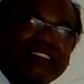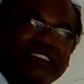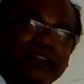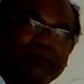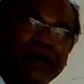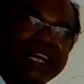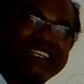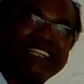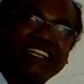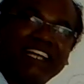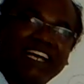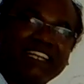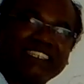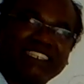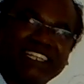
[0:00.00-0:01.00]
The
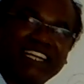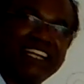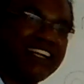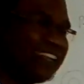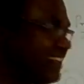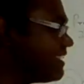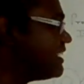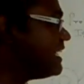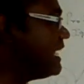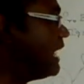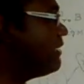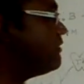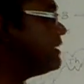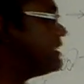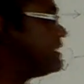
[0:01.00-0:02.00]
bacteria is killed.
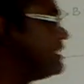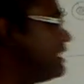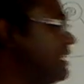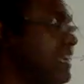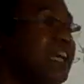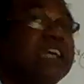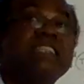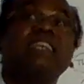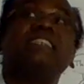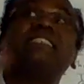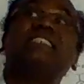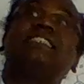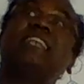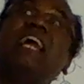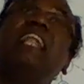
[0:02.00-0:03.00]
Here we see the
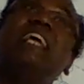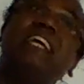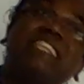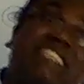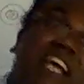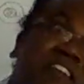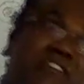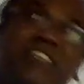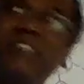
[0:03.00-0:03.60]
cell itself is